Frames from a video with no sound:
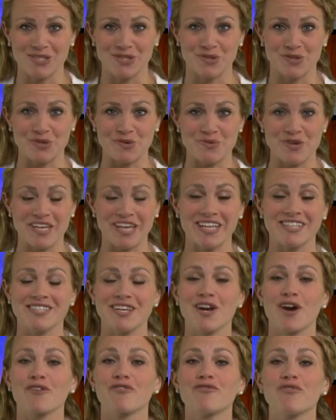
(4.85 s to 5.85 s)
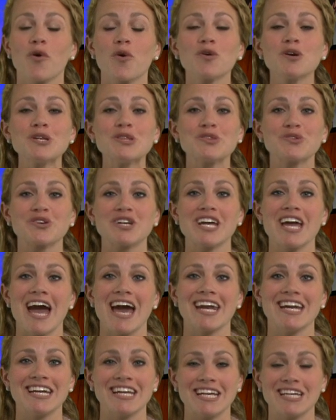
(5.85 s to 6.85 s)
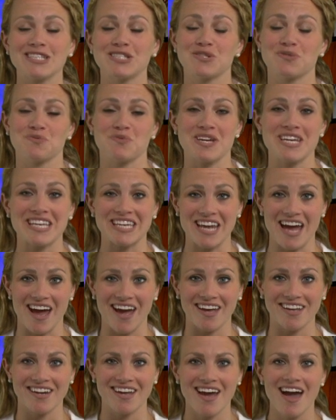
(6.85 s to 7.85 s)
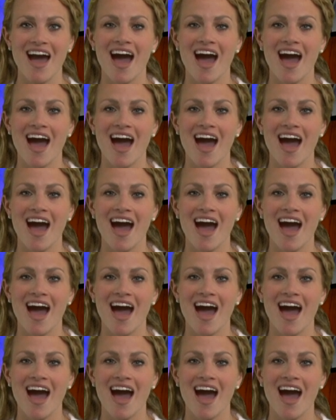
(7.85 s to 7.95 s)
three weekends and are 4 and 3 headed into week 9.